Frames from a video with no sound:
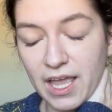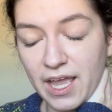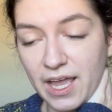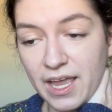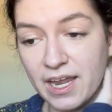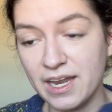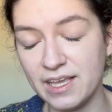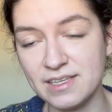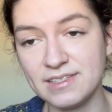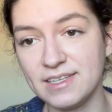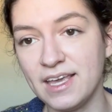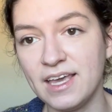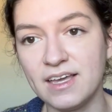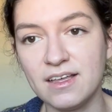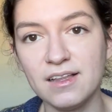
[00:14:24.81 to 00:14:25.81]
It is
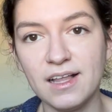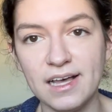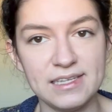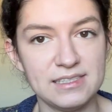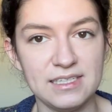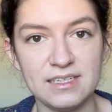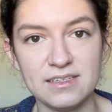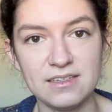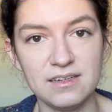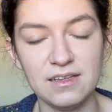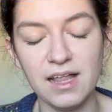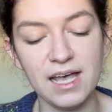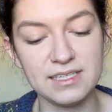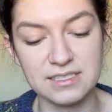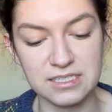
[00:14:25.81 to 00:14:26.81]
a classic,
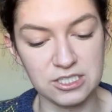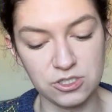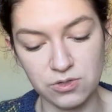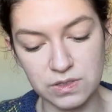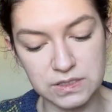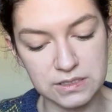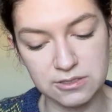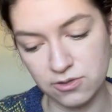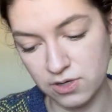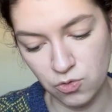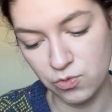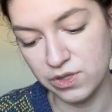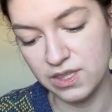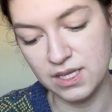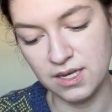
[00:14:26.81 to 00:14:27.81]
classic short story
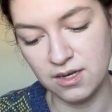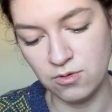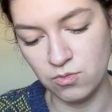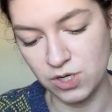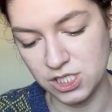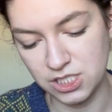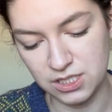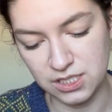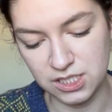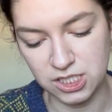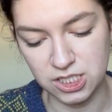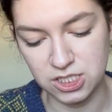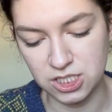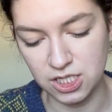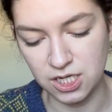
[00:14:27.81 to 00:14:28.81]
within Russian
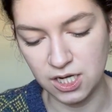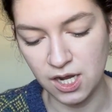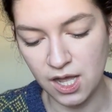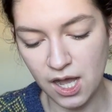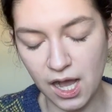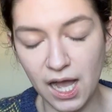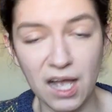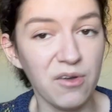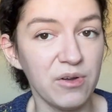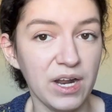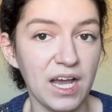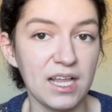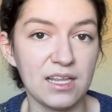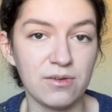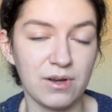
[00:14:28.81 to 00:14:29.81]
literature. I would
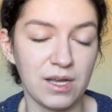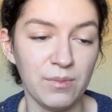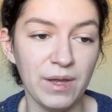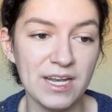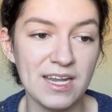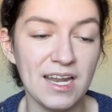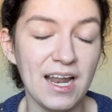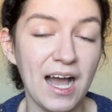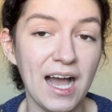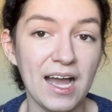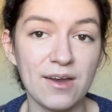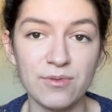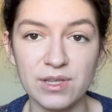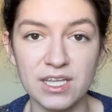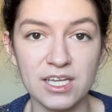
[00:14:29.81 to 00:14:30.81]
highly recommend it. I
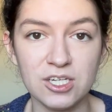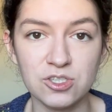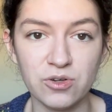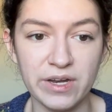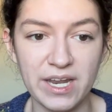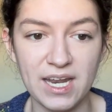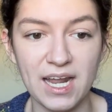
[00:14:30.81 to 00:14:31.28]
really enjoyed it.